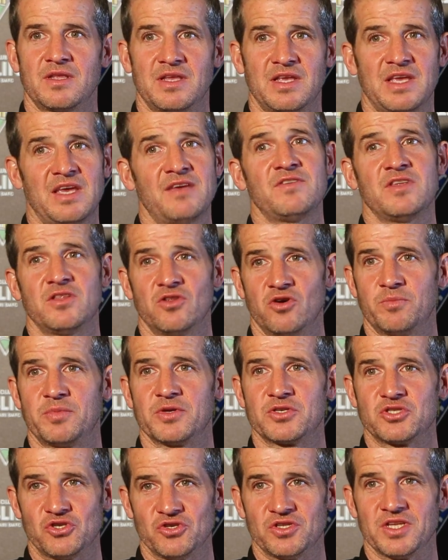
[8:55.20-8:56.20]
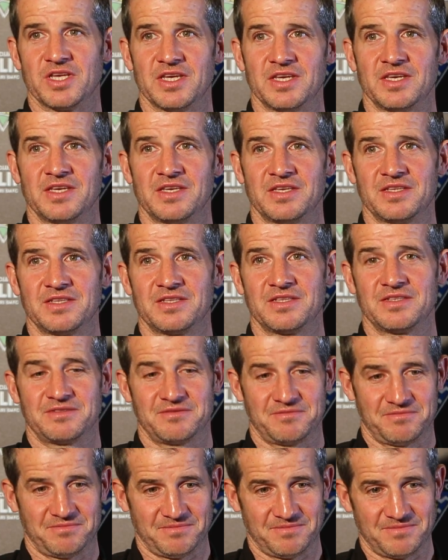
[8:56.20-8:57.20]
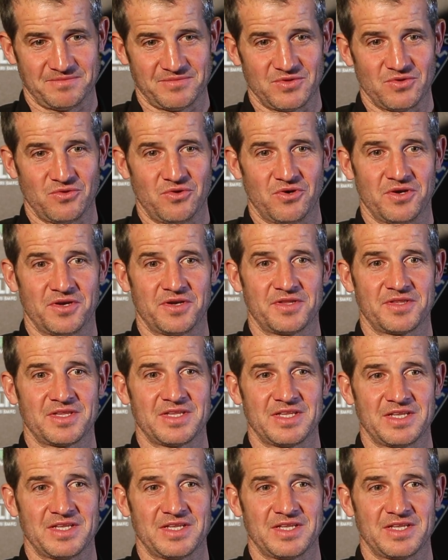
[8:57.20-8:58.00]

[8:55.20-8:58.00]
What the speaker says: gave you the opportunity or